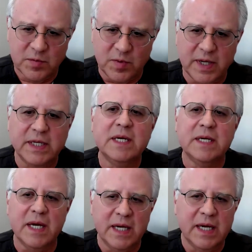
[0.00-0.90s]
Right.
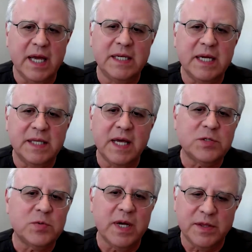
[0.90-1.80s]
And
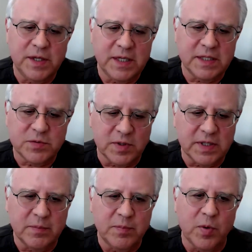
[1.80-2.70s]
that's why I think it's
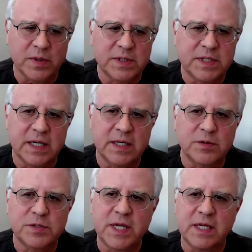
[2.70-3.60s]
really important to
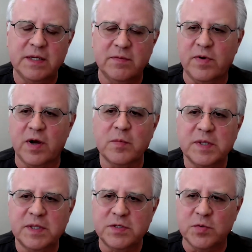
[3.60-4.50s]
understand the
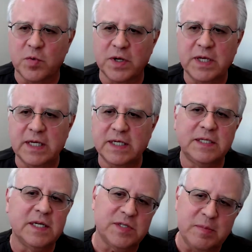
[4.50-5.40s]
environment that you're working in, and
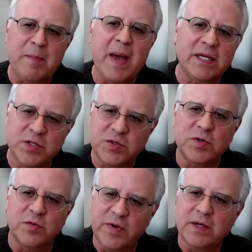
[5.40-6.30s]
does it match
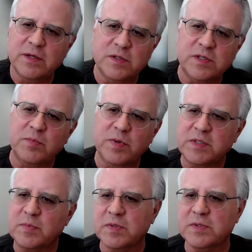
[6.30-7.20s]
your values and
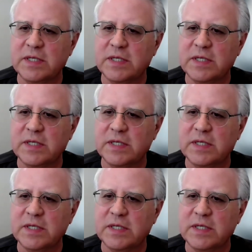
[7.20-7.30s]
principles?